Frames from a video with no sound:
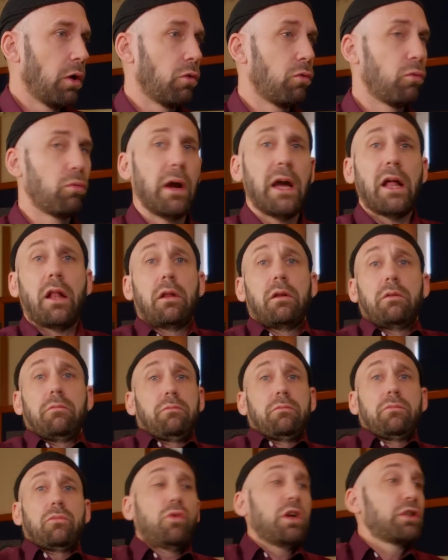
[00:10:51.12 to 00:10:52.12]
Well,
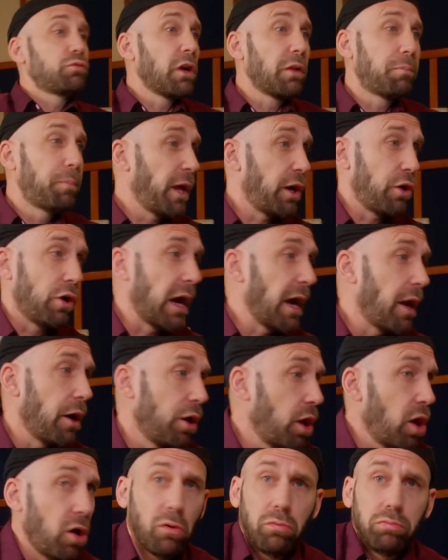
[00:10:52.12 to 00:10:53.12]
which one's better? I don't
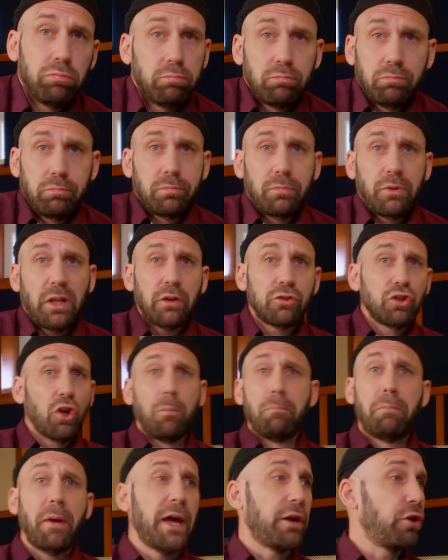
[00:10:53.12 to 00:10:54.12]
know. There's
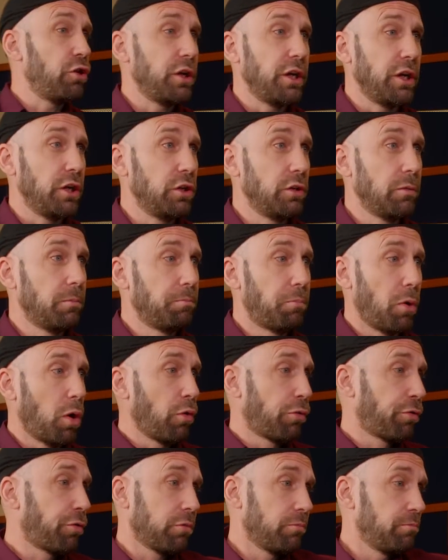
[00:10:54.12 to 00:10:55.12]
no better here.
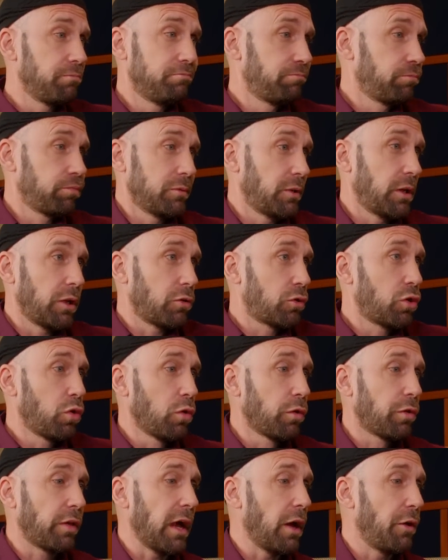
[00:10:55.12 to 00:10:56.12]
Both
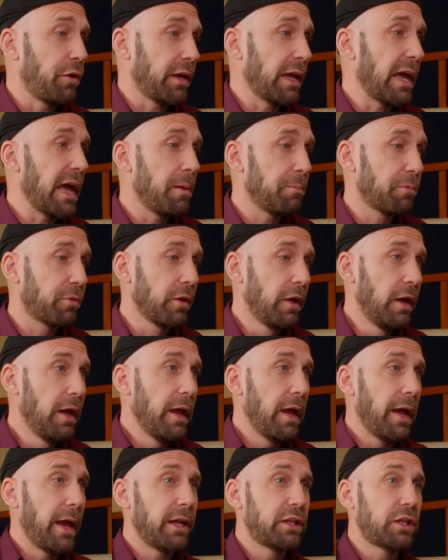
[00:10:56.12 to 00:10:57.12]
cool sounding amps.
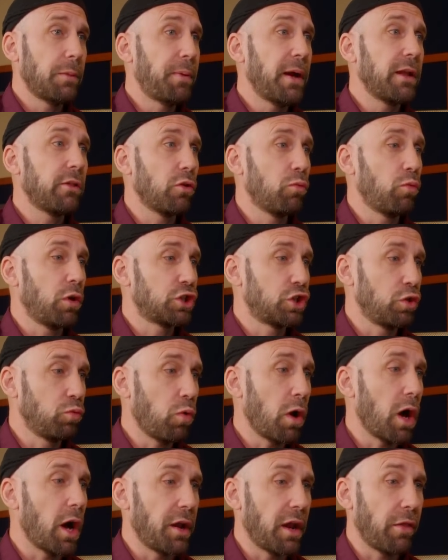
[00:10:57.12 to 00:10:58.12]
It depends on what you
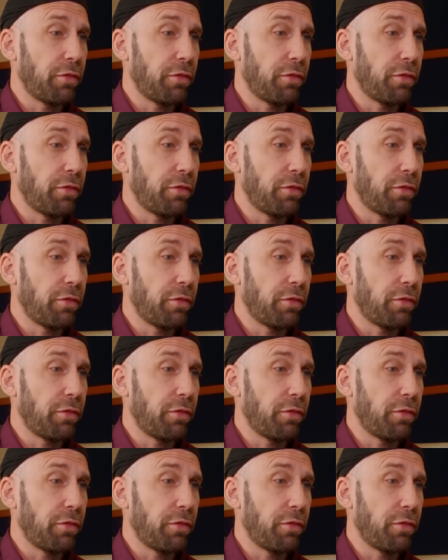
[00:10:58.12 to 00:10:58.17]
want.